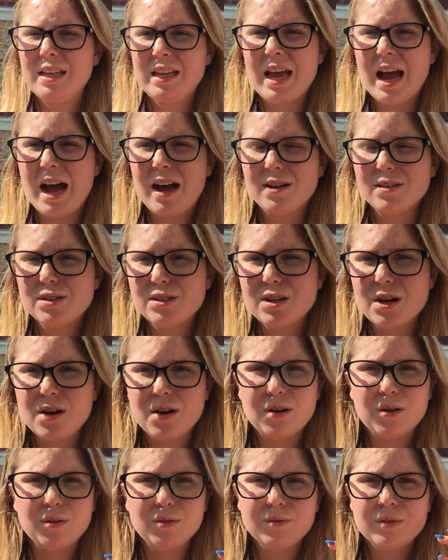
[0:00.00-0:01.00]
Yeah,
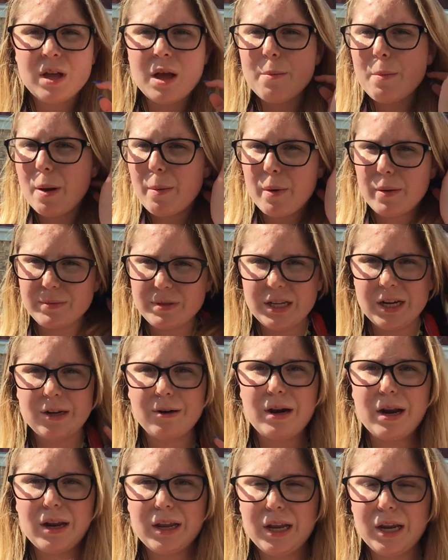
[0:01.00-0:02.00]
so my mom's
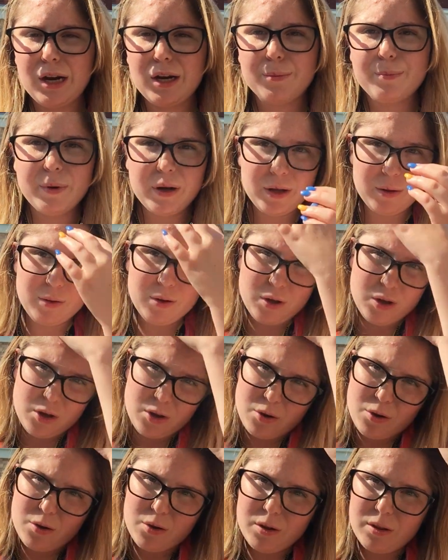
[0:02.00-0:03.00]
sitting right here, but
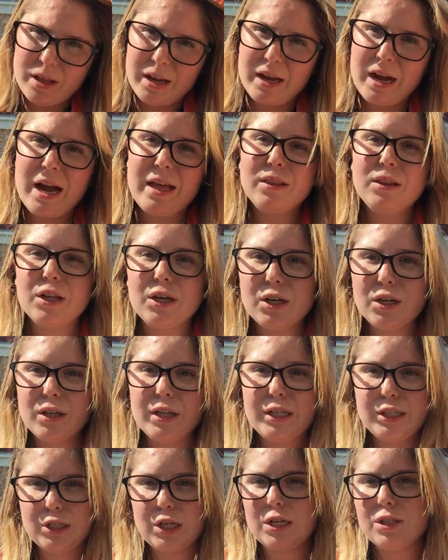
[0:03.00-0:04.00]
Like, I
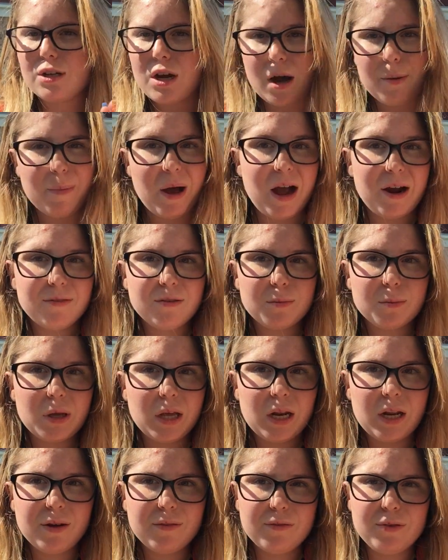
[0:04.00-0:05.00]
literally just got back from
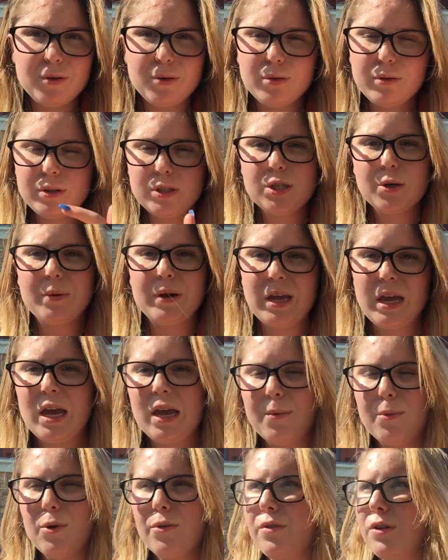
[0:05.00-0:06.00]
getting food, so we
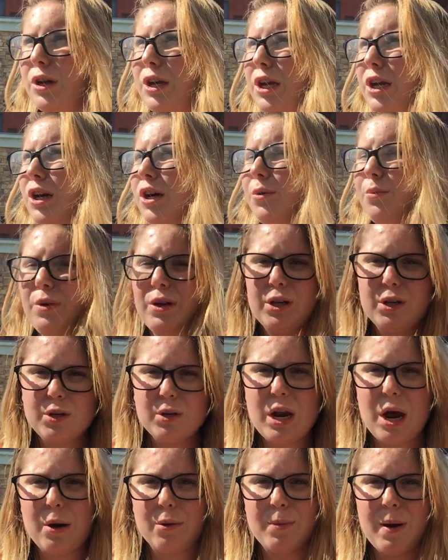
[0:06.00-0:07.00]
came over here,
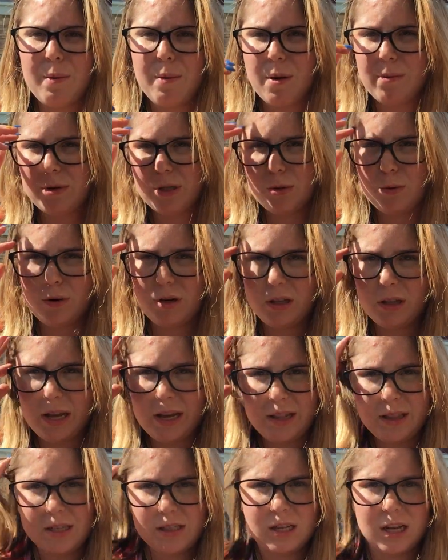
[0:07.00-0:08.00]
and my mom just wanted to
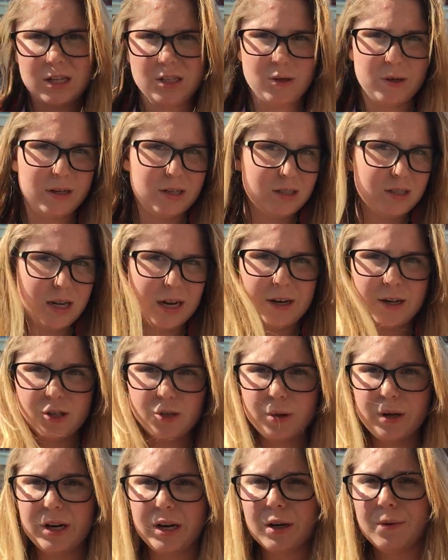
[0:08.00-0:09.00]
lay in the sun, so I decided
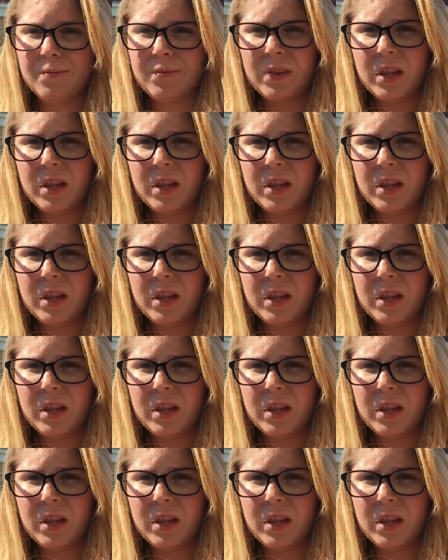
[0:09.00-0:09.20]
to join her.